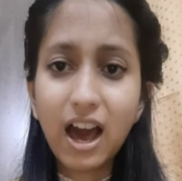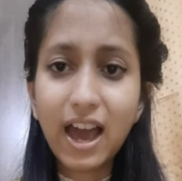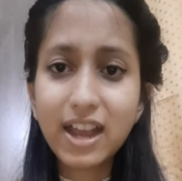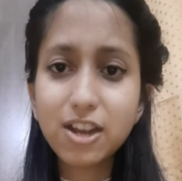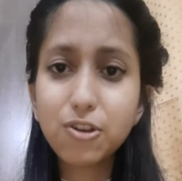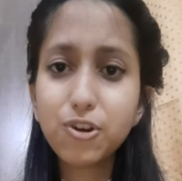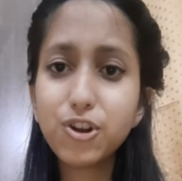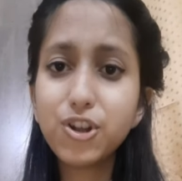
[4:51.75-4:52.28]
I
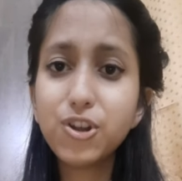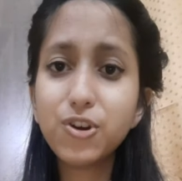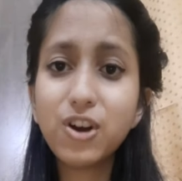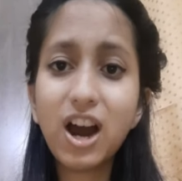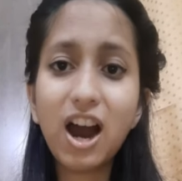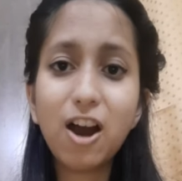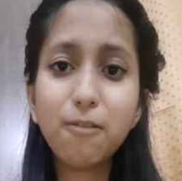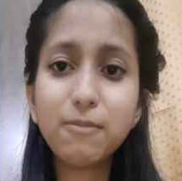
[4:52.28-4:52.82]
don't know
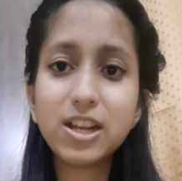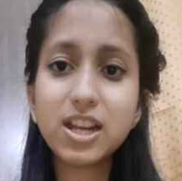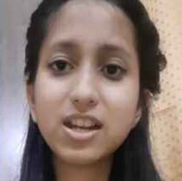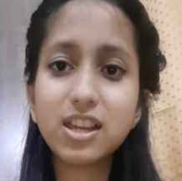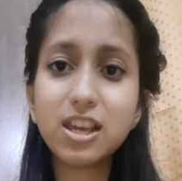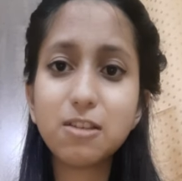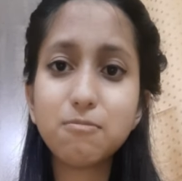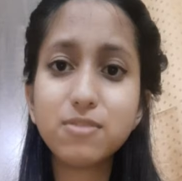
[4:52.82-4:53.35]
how many
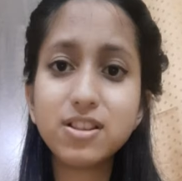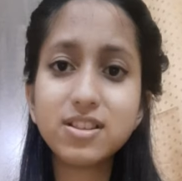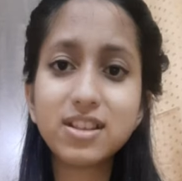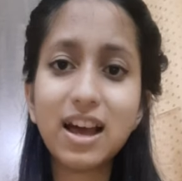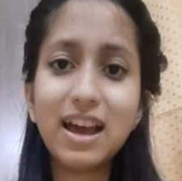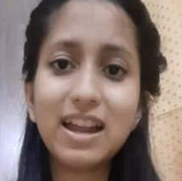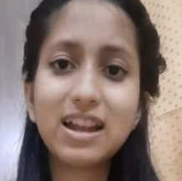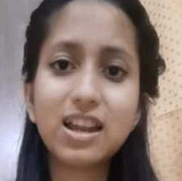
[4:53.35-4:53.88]
demons
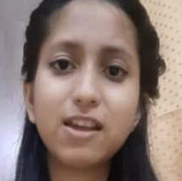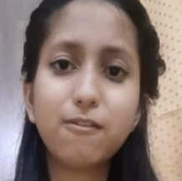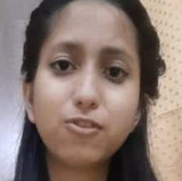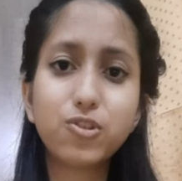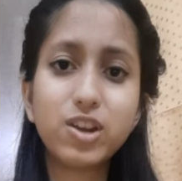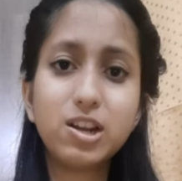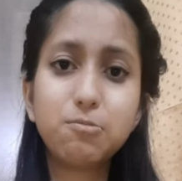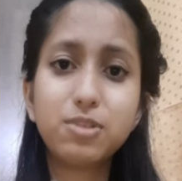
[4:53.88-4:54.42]
I had
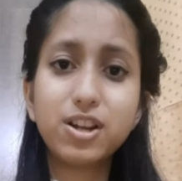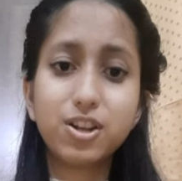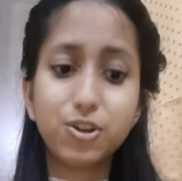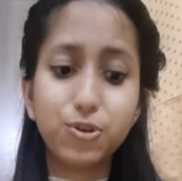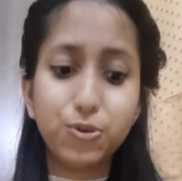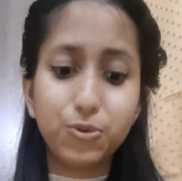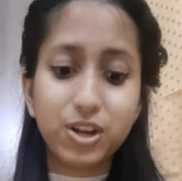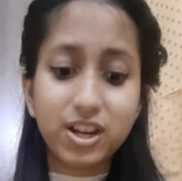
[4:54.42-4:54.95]
lived with, but
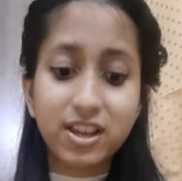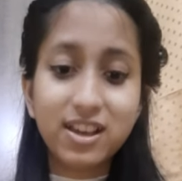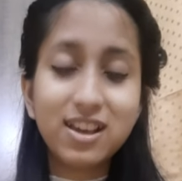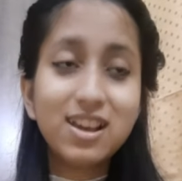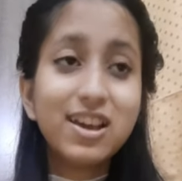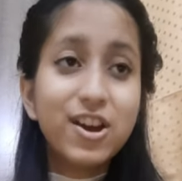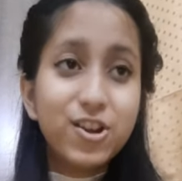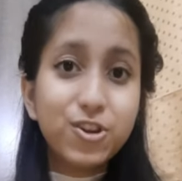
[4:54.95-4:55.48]

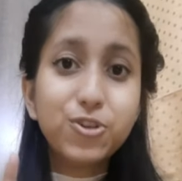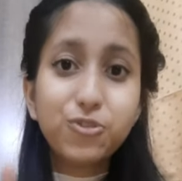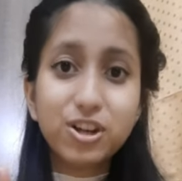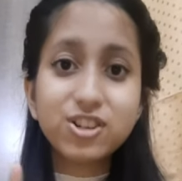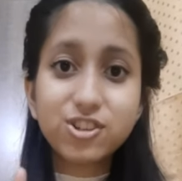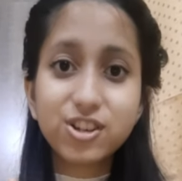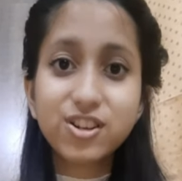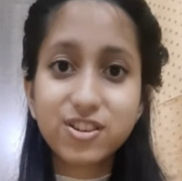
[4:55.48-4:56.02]
no
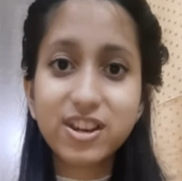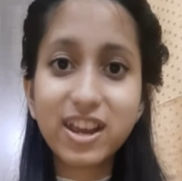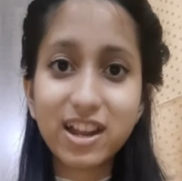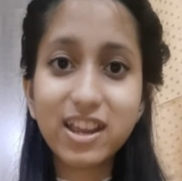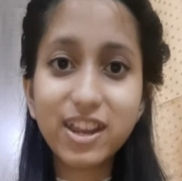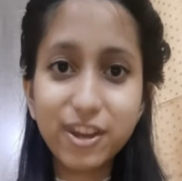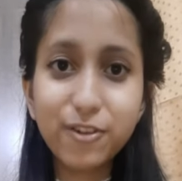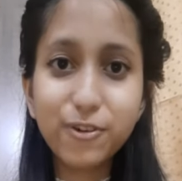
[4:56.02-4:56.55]
one should
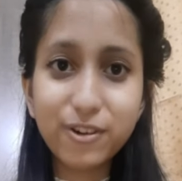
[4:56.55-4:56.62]
really know.